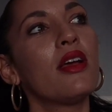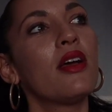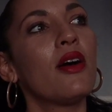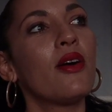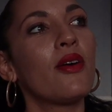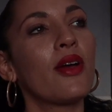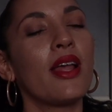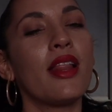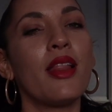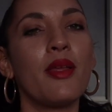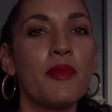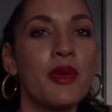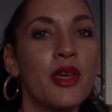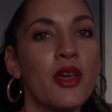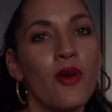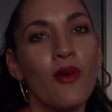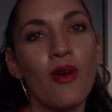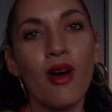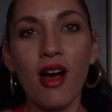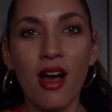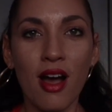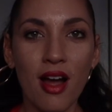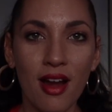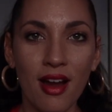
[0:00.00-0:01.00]
okay, let me go
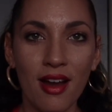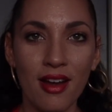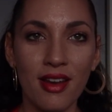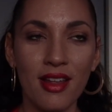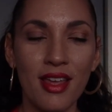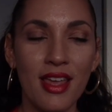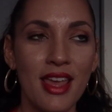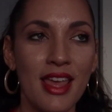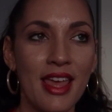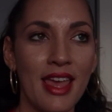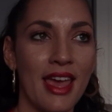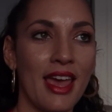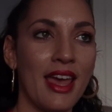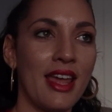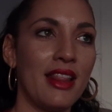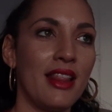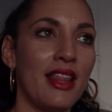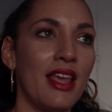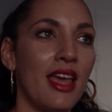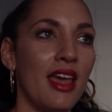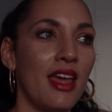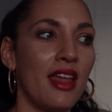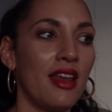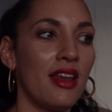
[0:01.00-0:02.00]
hard. And
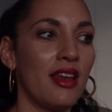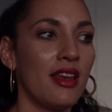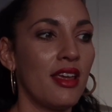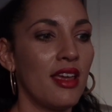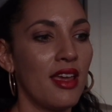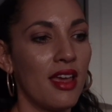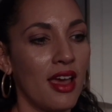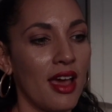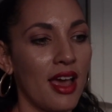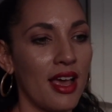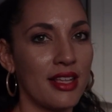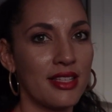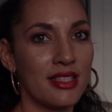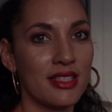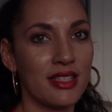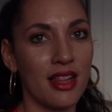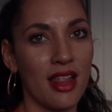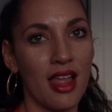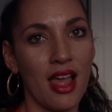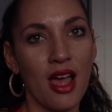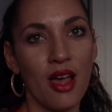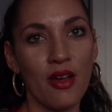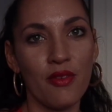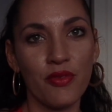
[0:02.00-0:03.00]
then I still
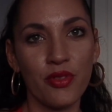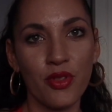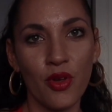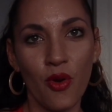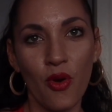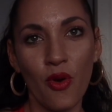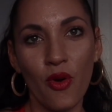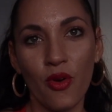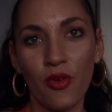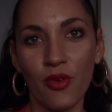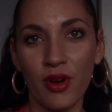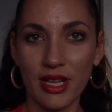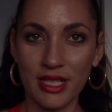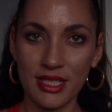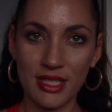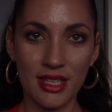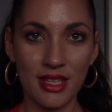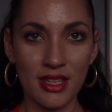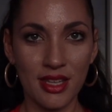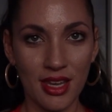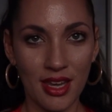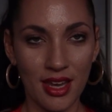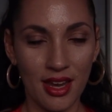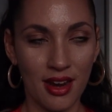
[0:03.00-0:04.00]
have the whole rest of
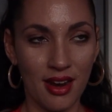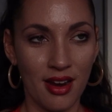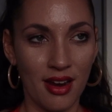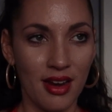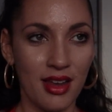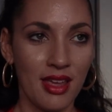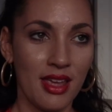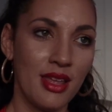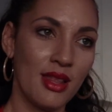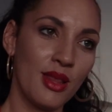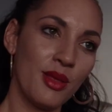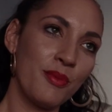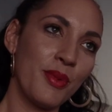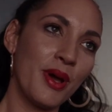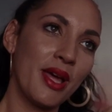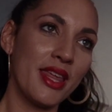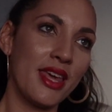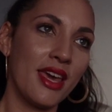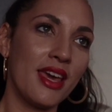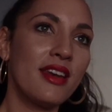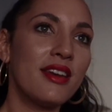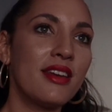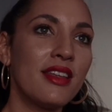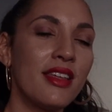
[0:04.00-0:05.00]
the year. And by
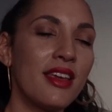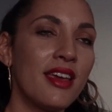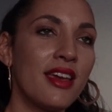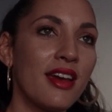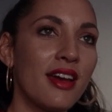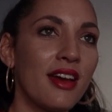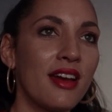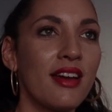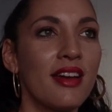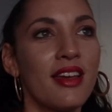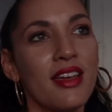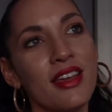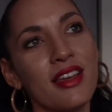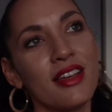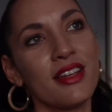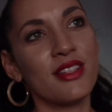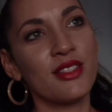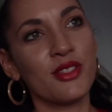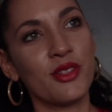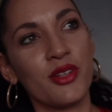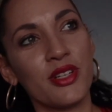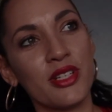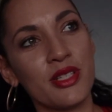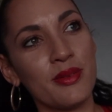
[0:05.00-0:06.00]
the end of the year,
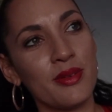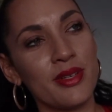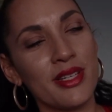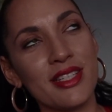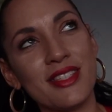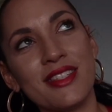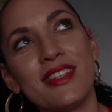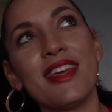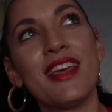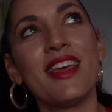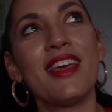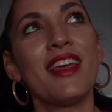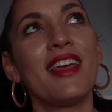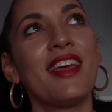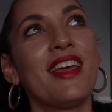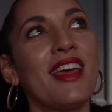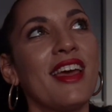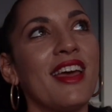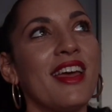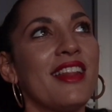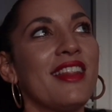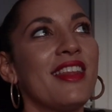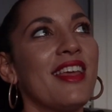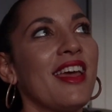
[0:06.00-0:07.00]
it's Christmas.
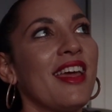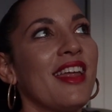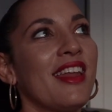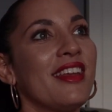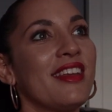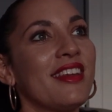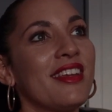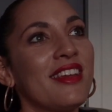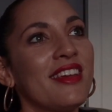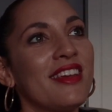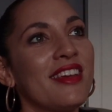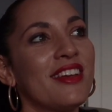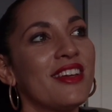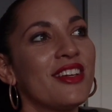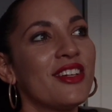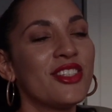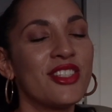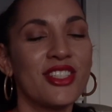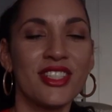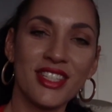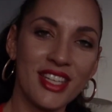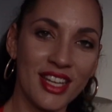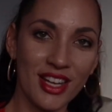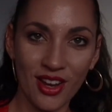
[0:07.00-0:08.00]
And then you're
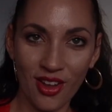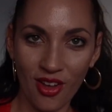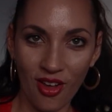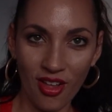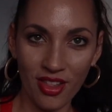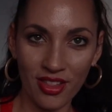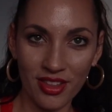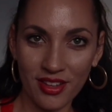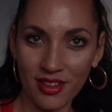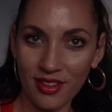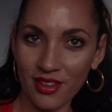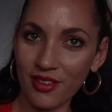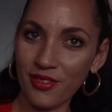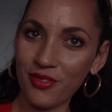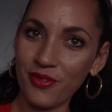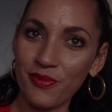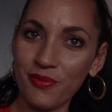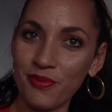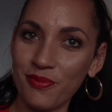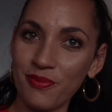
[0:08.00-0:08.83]
just eating all the